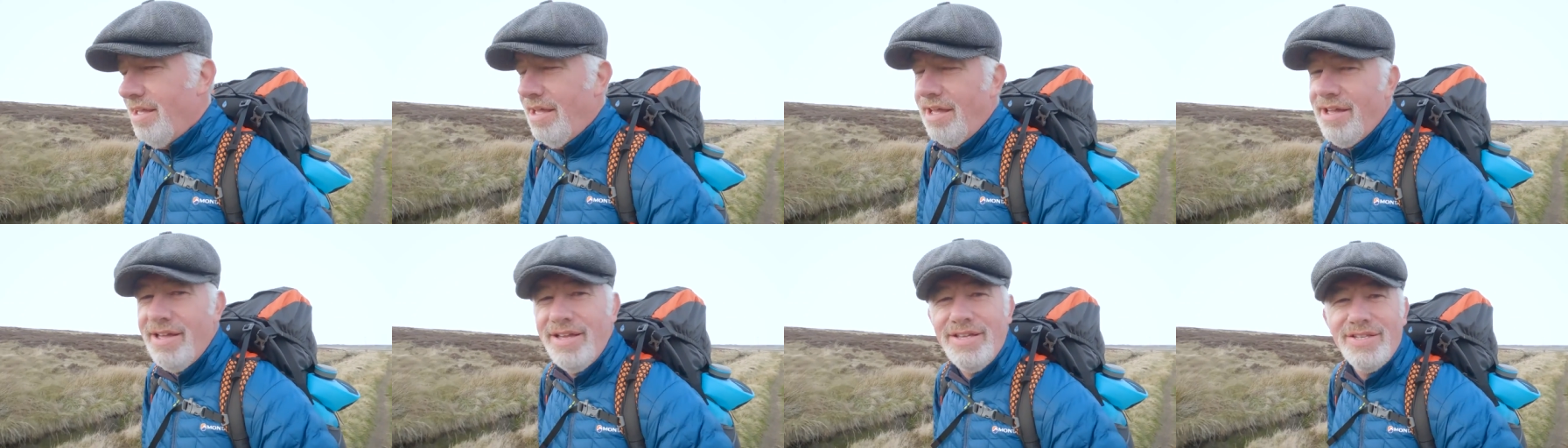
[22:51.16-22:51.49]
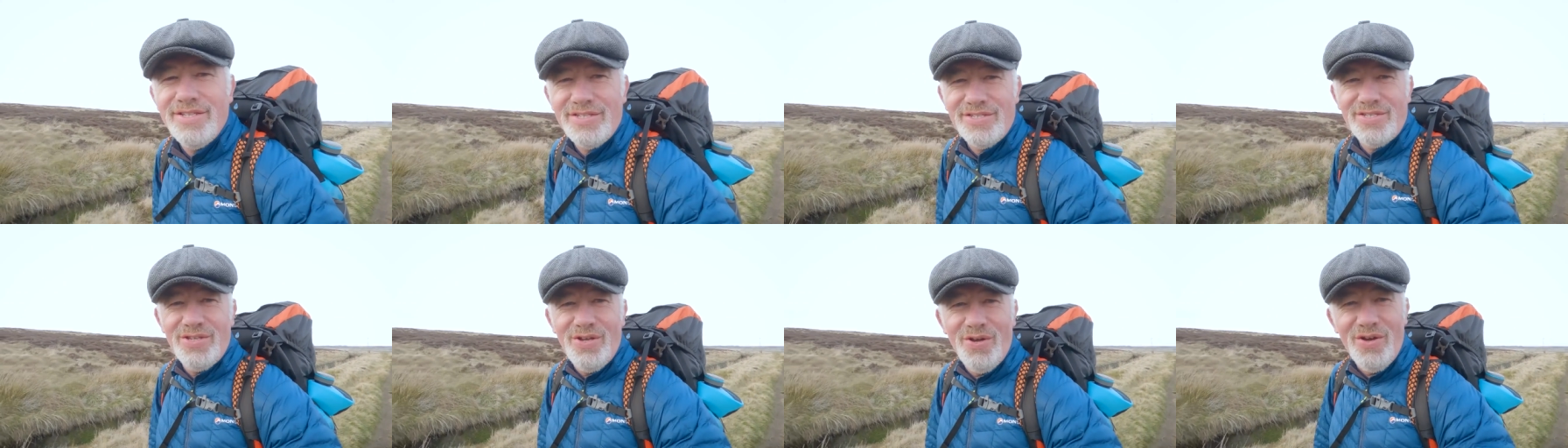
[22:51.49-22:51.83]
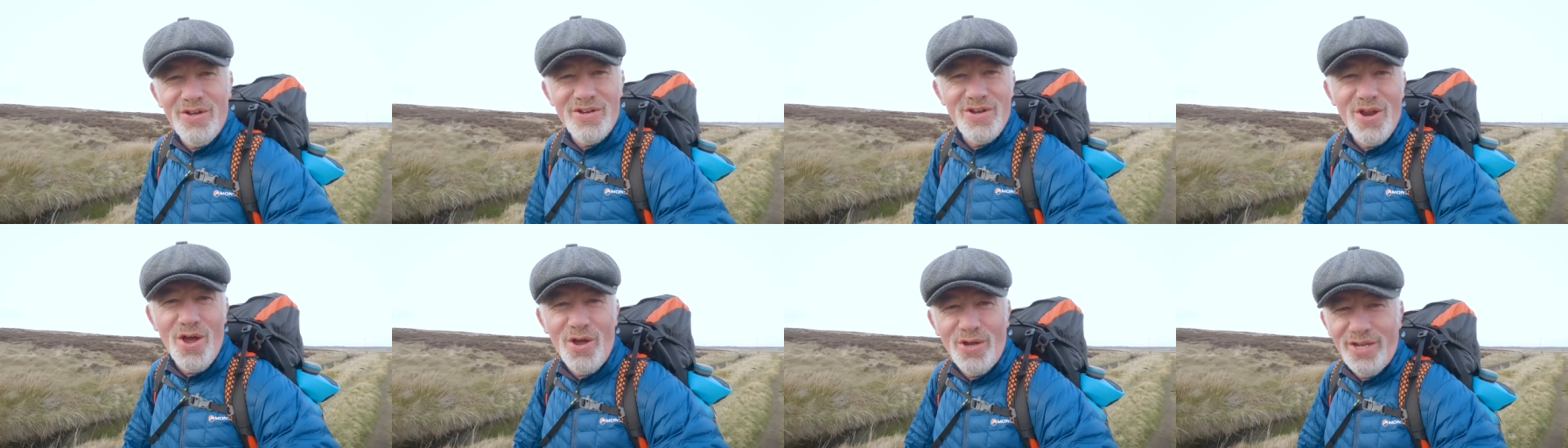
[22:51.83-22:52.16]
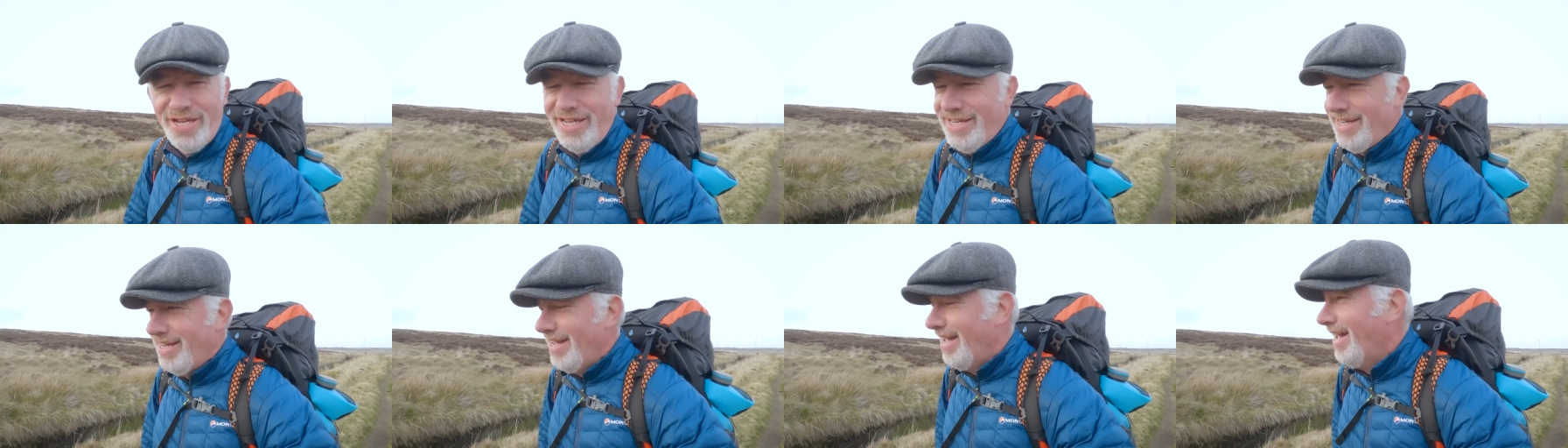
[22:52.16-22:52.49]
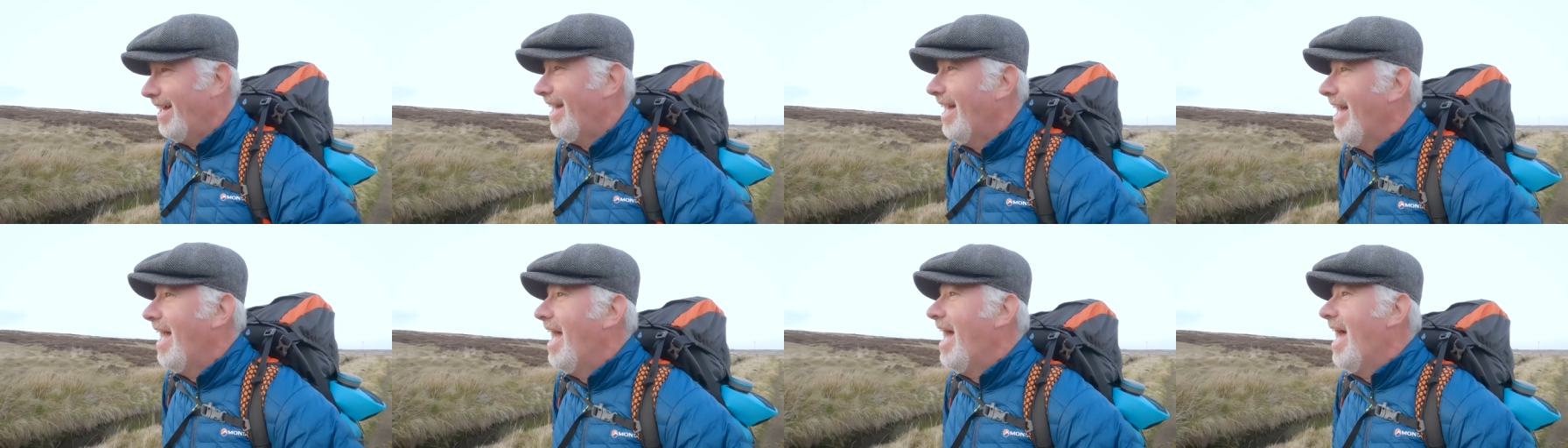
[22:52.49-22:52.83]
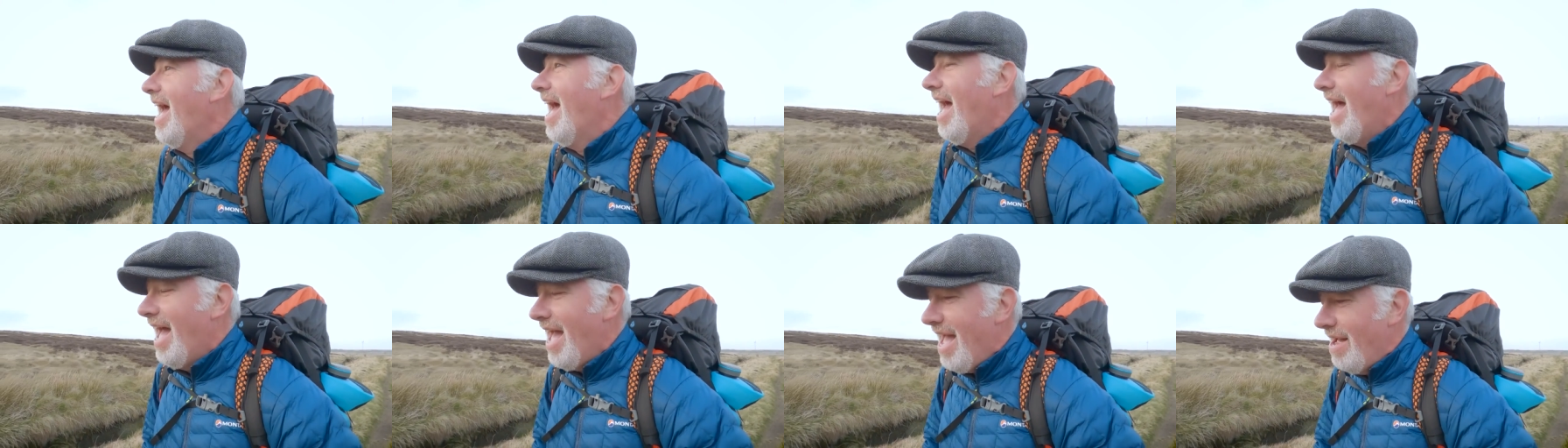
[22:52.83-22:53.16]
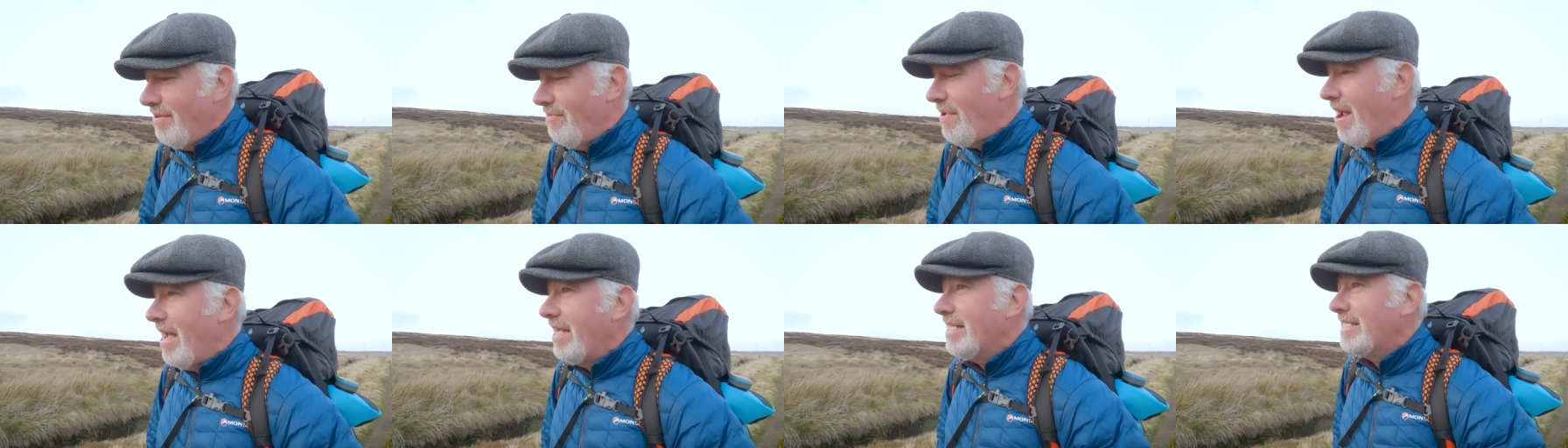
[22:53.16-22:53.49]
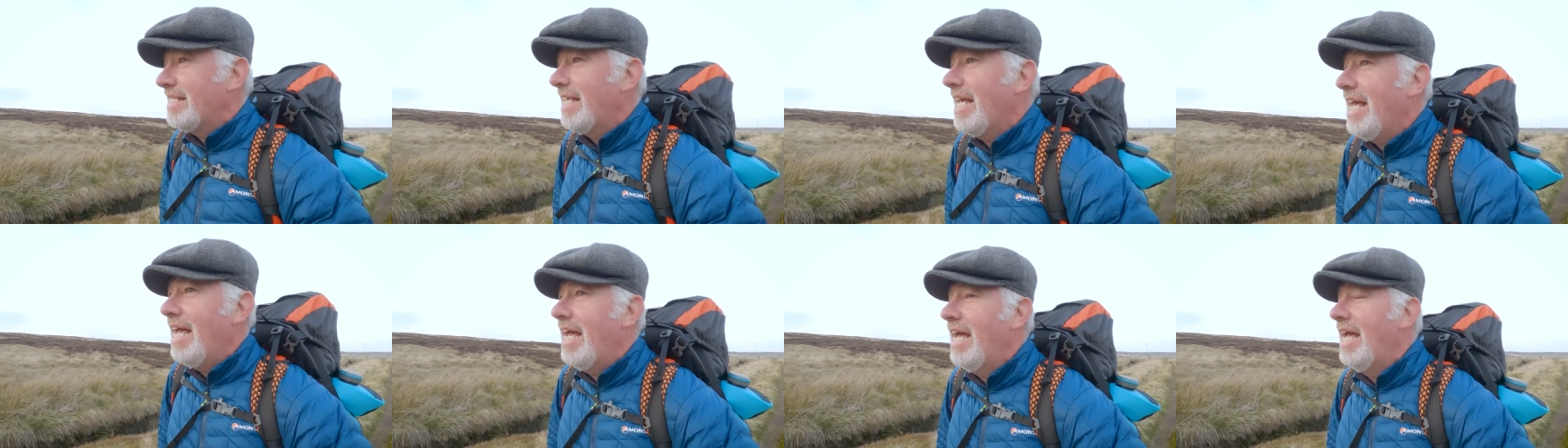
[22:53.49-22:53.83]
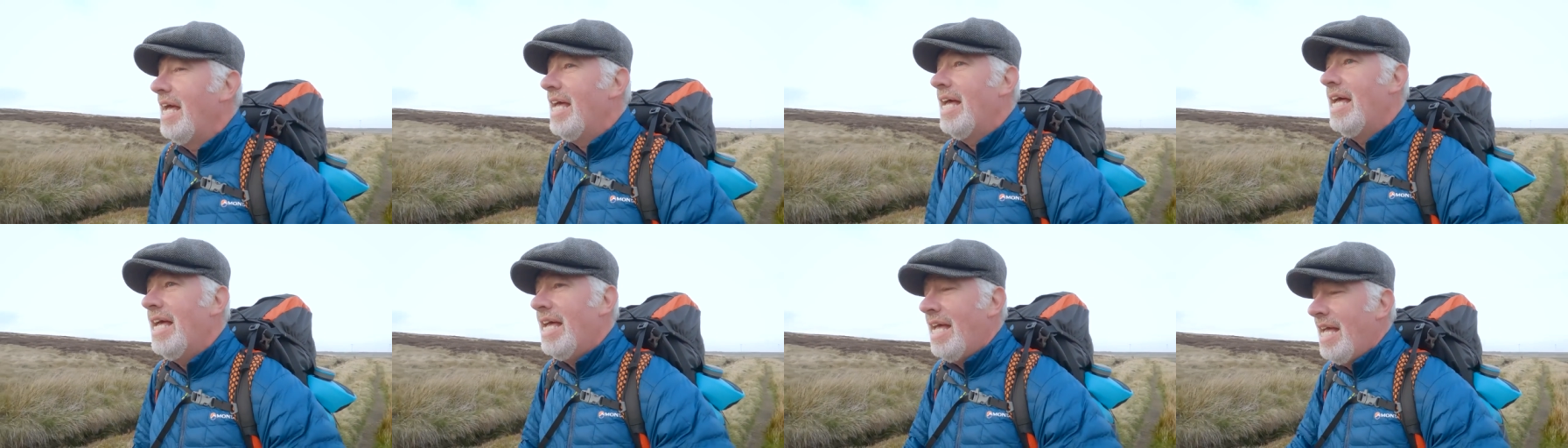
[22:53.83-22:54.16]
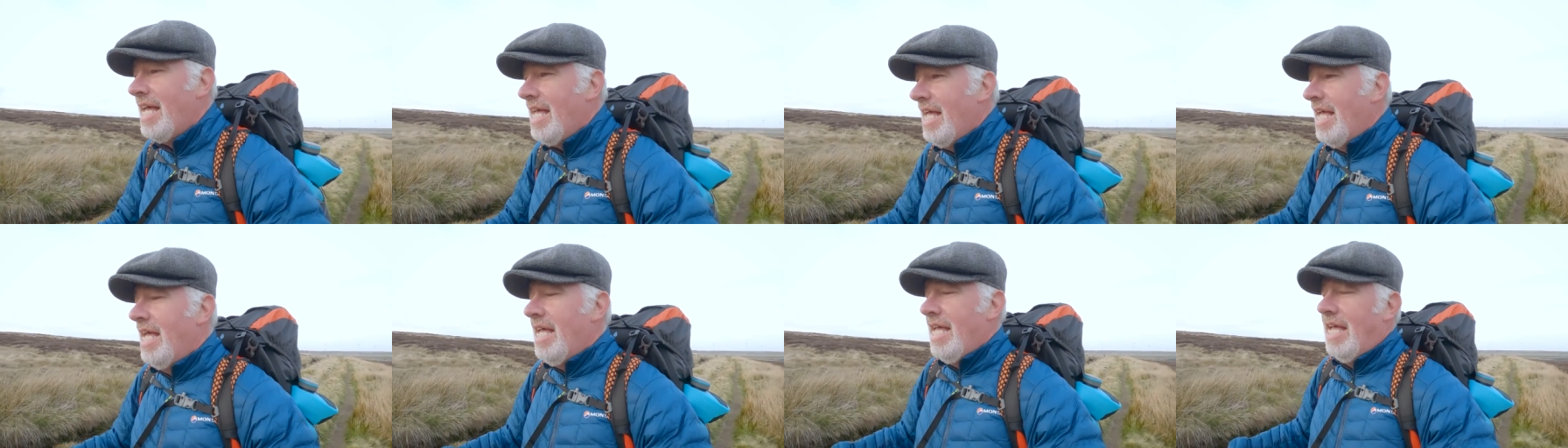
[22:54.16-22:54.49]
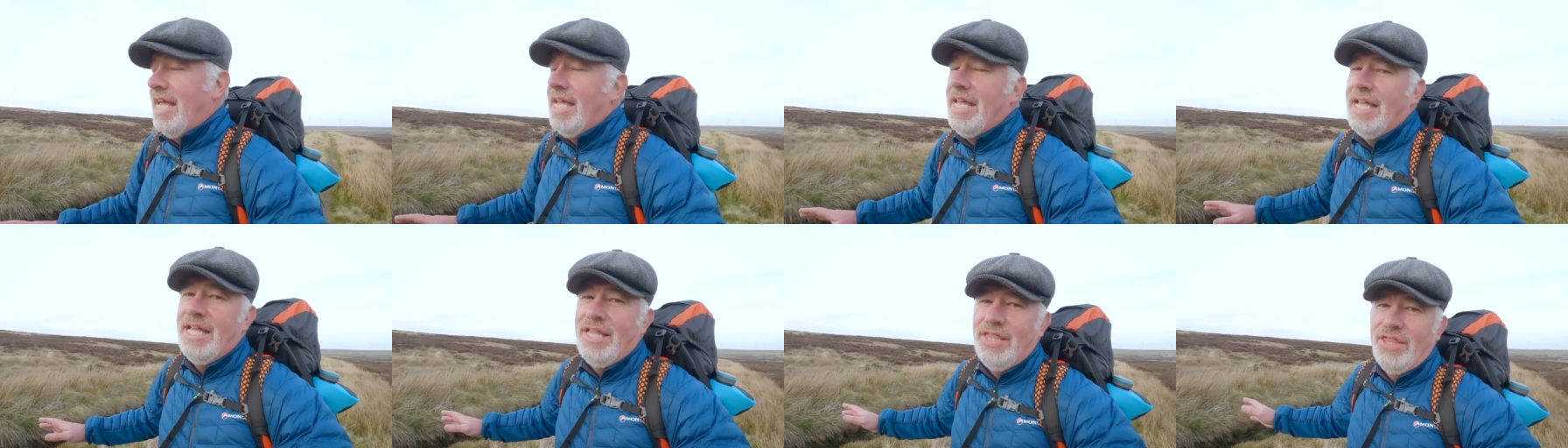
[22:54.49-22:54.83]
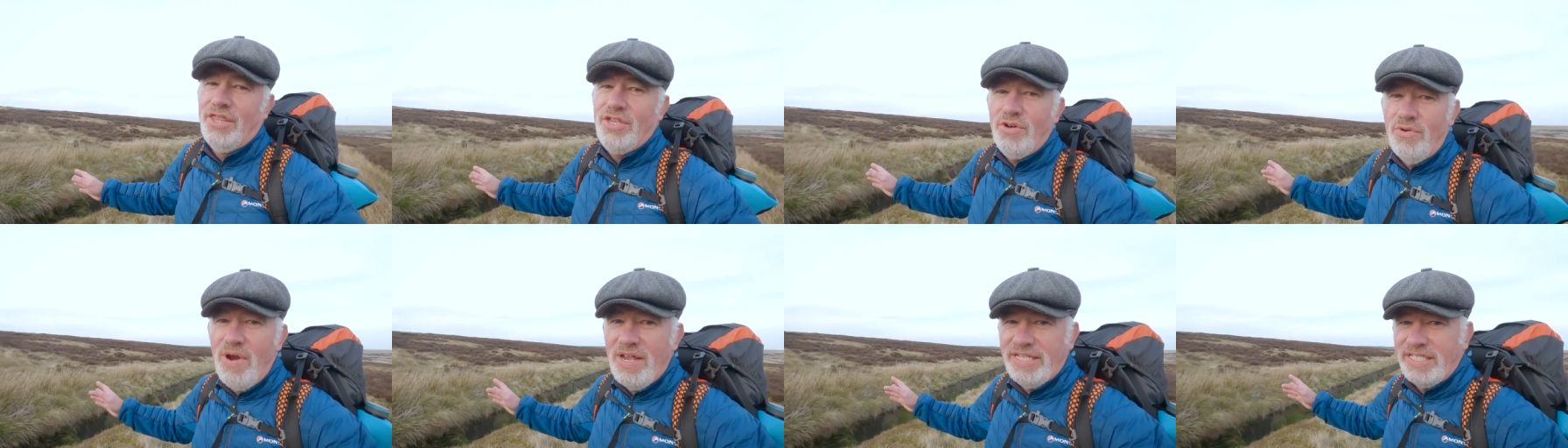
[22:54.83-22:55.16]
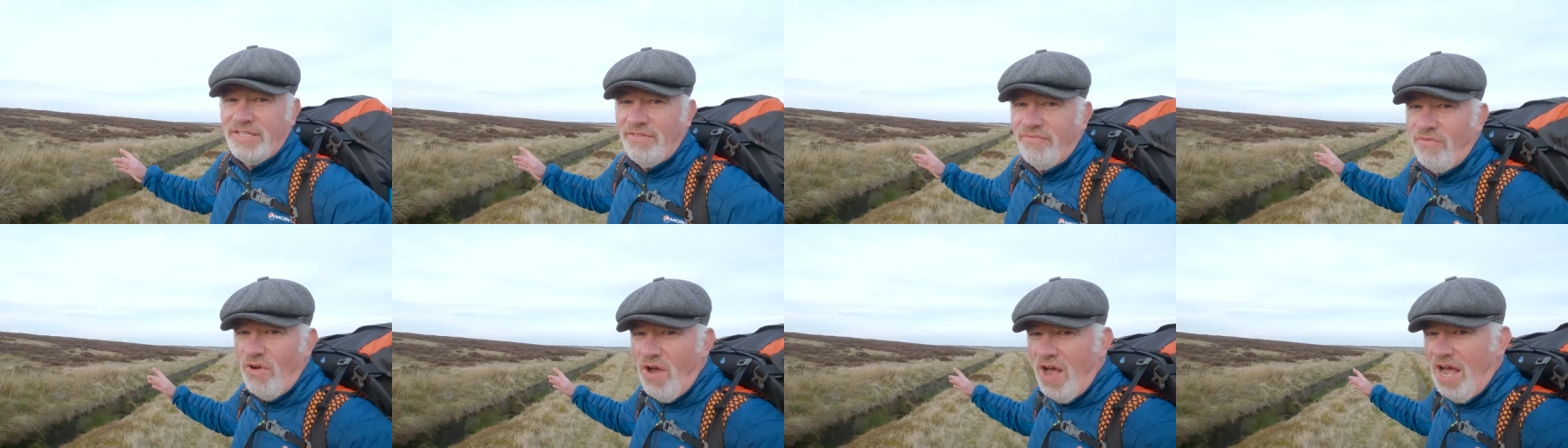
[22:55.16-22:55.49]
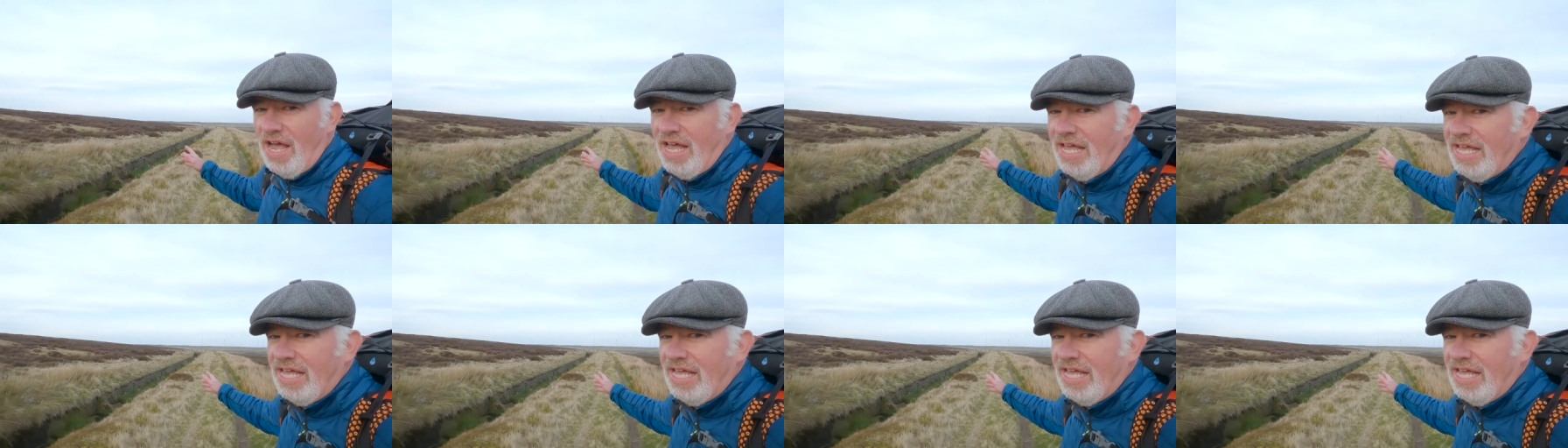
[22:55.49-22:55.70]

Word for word: It's so annoying. Uh, right, uh, the reservoir,